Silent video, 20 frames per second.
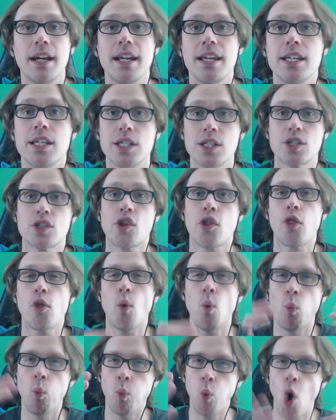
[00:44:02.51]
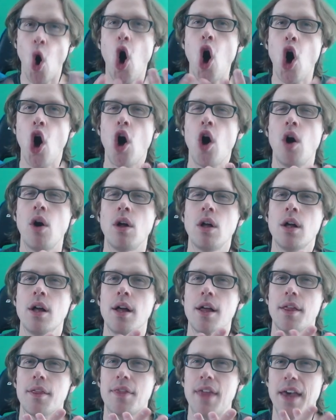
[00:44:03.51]
is the wall
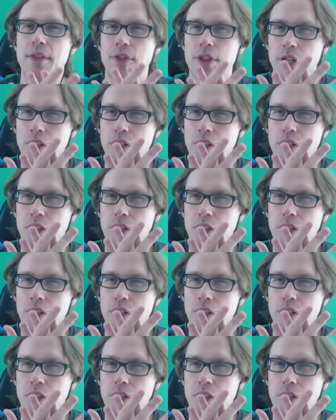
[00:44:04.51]
that the